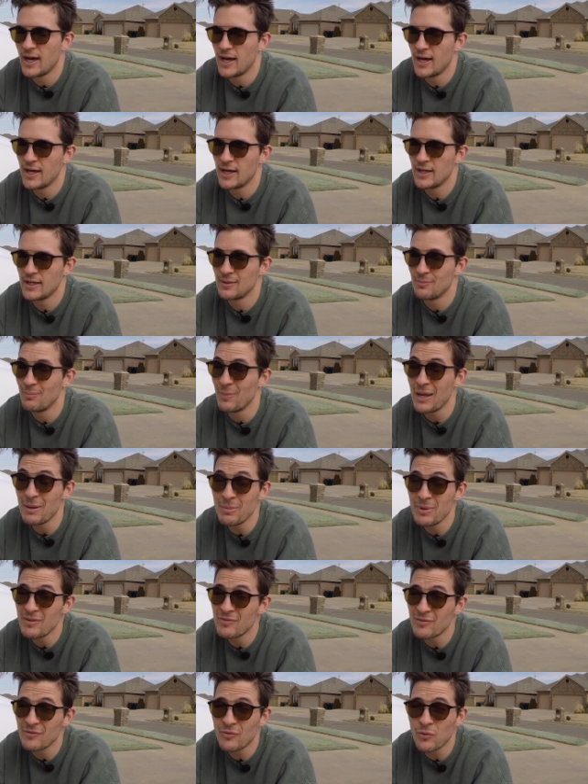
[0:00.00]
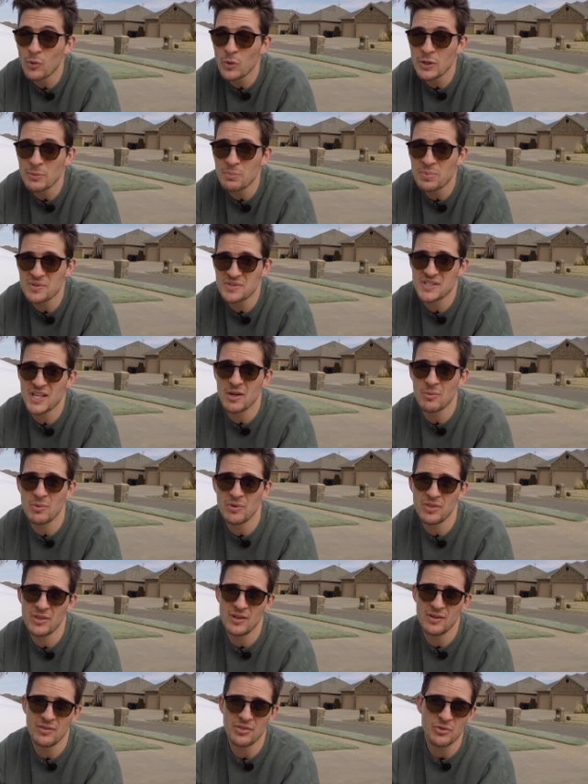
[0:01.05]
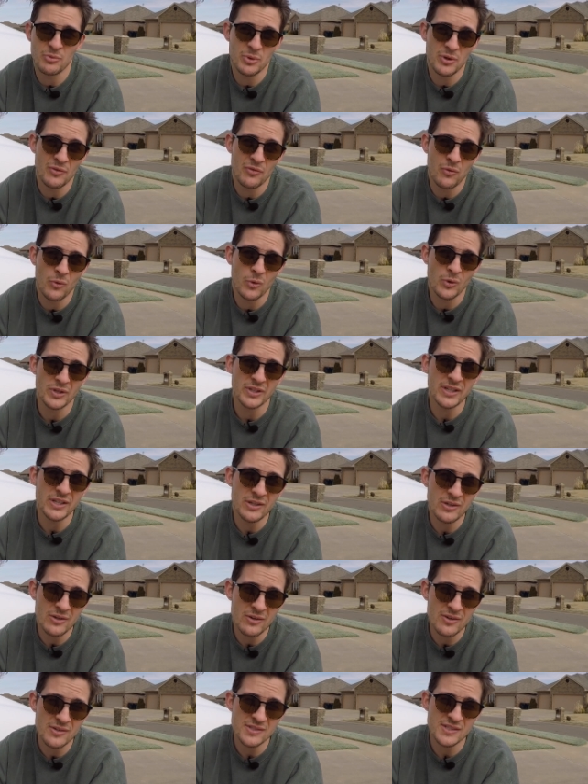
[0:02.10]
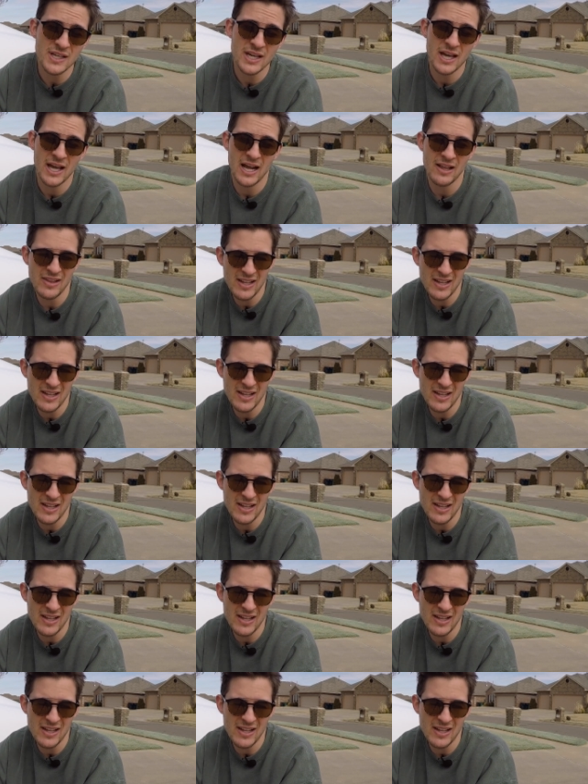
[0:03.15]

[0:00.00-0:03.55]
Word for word: uh, maybe even 40% within three to four years,